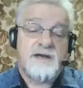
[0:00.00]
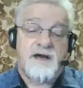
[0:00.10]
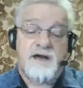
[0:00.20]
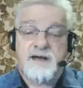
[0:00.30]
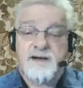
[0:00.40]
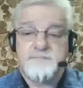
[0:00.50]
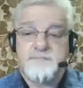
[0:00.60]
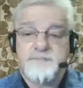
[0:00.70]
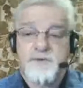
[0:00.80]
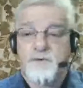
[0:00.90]

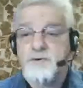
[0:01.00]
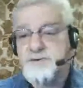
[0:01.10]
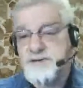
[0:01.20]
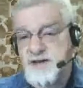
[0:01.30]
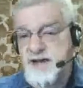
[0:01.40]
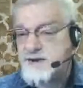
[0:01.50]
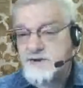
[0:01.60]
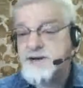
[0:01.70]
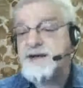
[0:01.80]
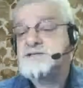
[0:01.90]
um, or the
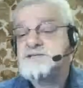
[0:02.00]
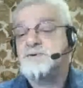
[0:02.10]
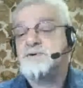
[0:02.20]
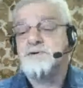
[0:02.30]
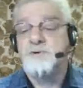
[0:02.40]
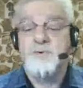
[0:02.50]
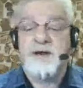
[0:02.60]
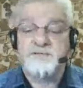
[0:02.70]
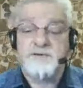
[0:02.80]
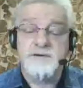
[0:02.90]
IRS or
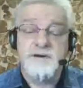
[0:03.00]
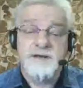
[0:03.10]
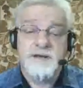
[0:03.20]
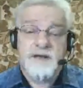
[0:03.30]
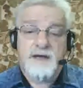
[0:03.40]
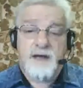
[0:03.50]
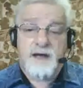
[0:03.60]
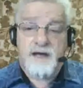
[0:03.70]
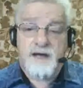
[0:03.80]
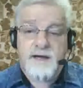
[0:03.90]
whoever.
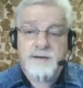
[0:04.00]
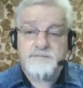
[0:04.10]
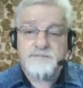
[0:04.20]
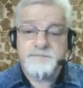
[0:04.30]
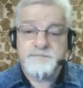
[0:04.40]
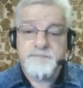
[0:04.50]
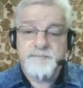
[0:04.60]
Um,